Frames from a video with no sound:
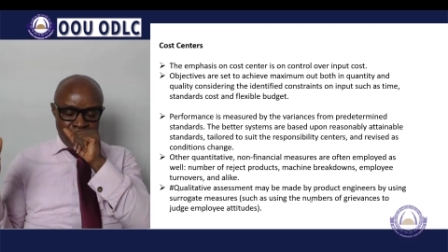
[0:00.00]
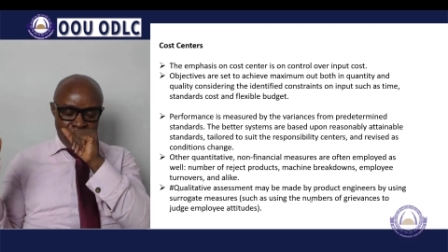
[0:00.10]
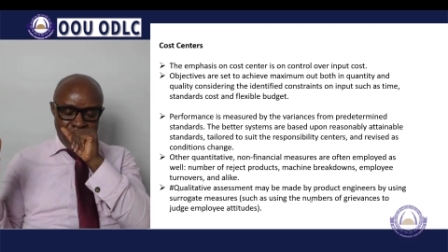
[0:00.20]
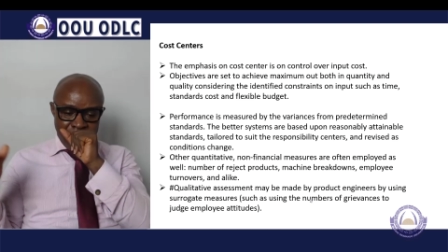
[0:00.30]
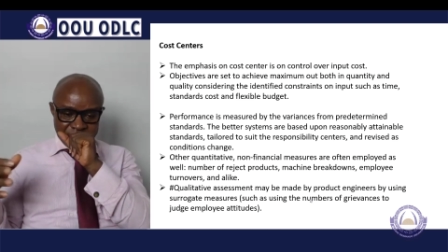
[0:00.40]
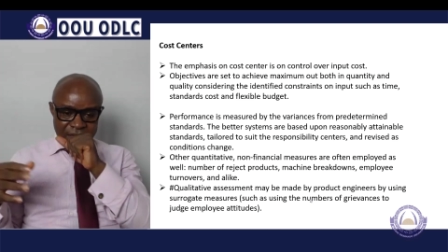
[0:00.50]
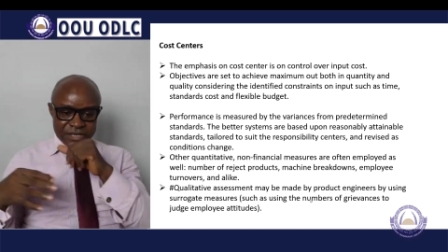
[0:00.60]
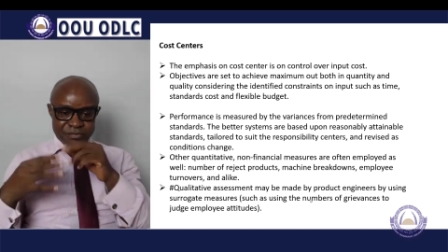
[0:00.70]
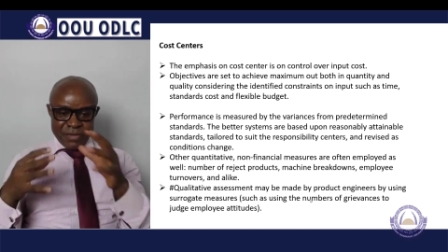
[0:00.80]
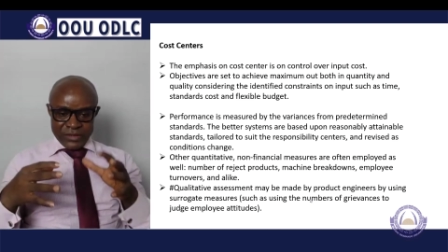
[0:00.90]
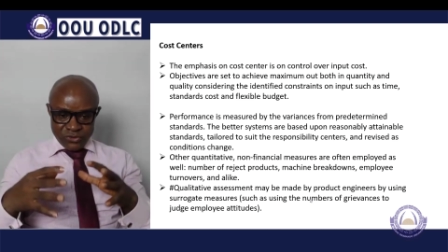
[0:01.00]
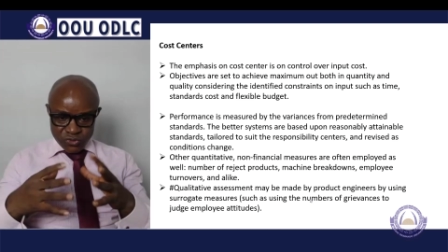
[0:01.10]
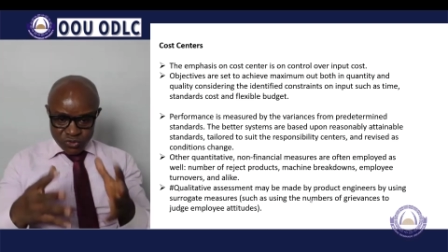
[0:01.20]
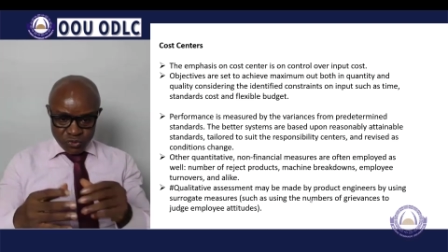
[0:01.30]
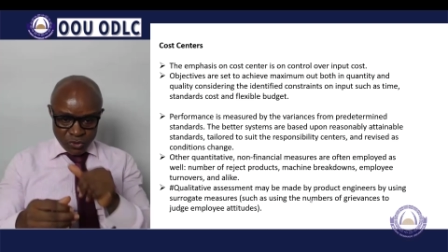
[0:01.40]
that is meant to
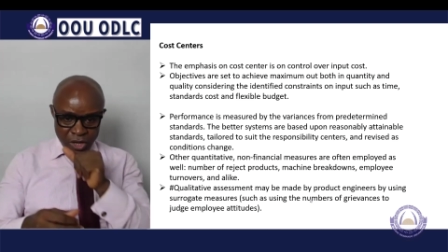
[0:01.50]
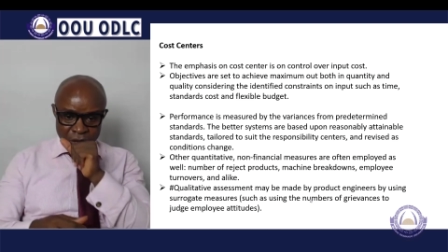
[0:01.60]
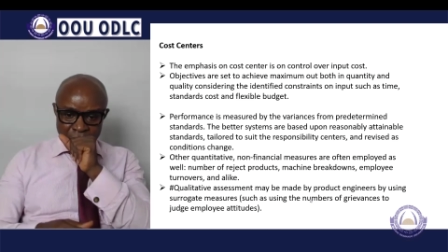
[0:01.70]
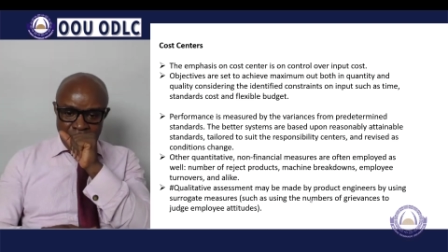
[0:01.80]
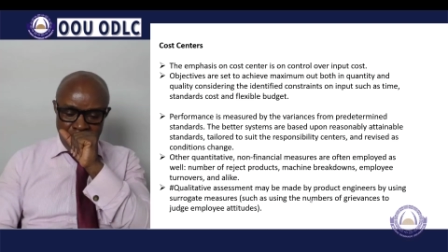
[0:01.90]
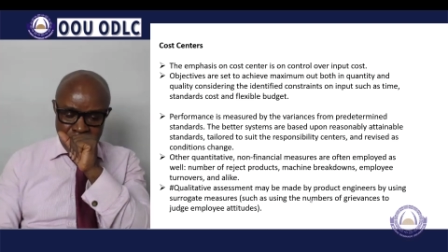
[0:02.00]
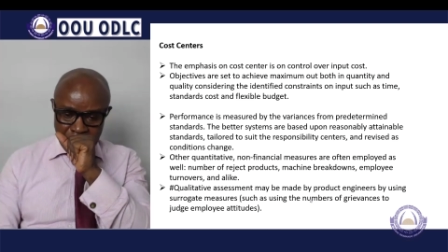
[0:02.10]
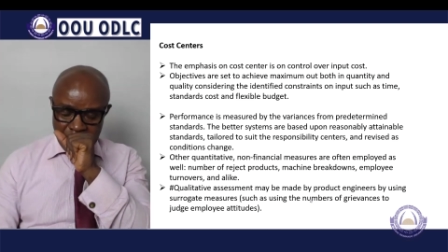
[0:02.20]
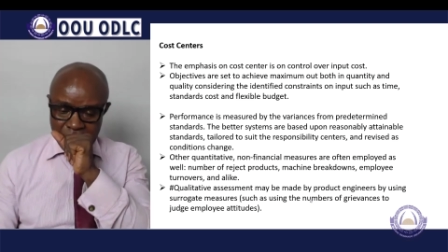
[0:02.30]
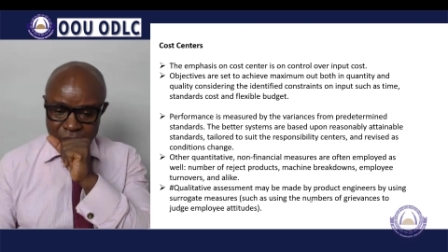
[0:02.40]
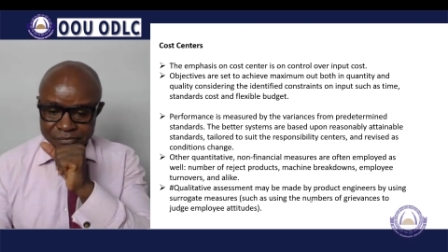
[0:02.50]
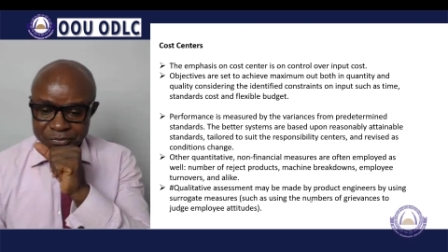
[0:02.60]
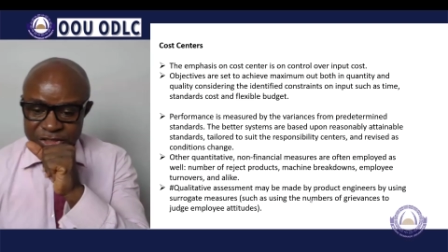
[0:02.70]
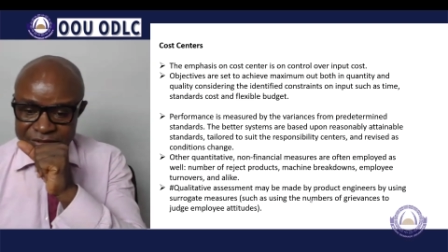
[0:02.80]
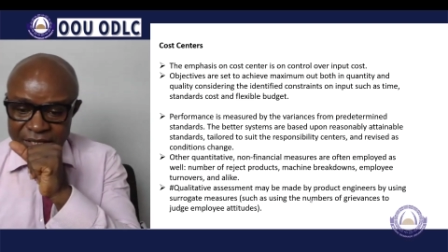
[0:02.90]
suit
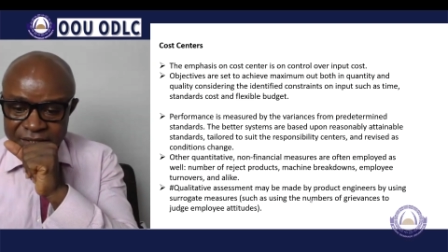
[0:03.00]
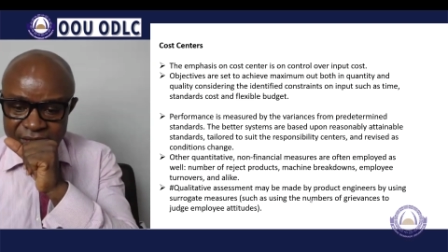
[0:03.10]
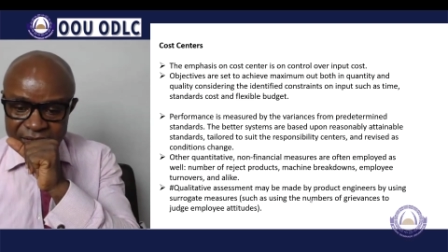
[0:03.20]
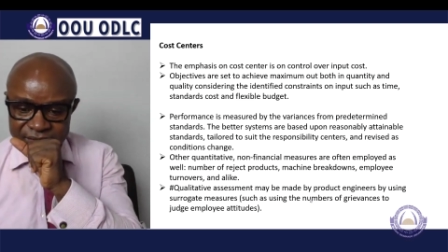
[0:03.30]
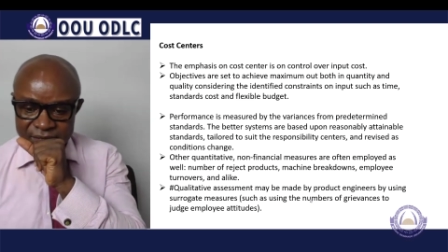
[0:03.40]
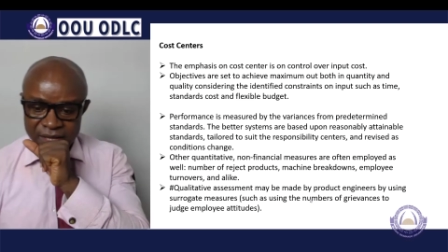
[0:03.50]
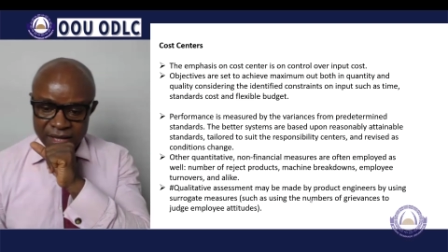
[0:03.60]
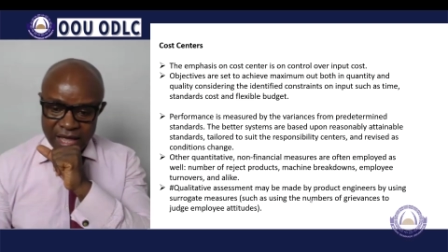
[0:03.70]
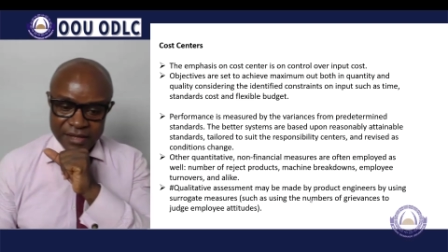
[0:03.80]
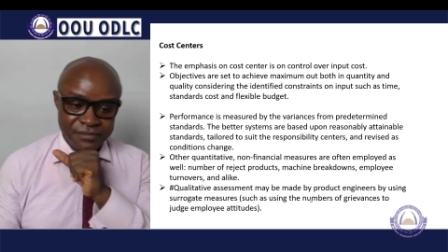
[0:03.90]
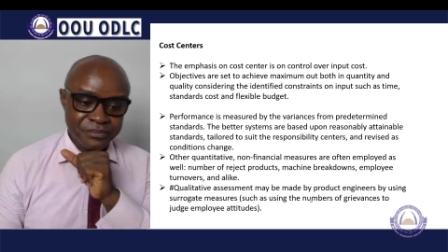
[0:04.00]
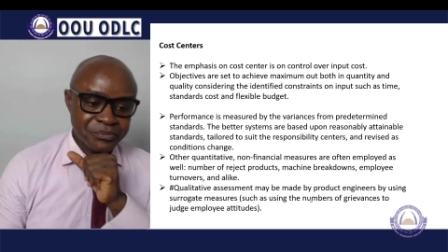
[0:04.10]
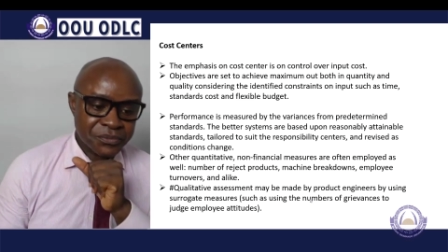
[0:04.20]
the centers, and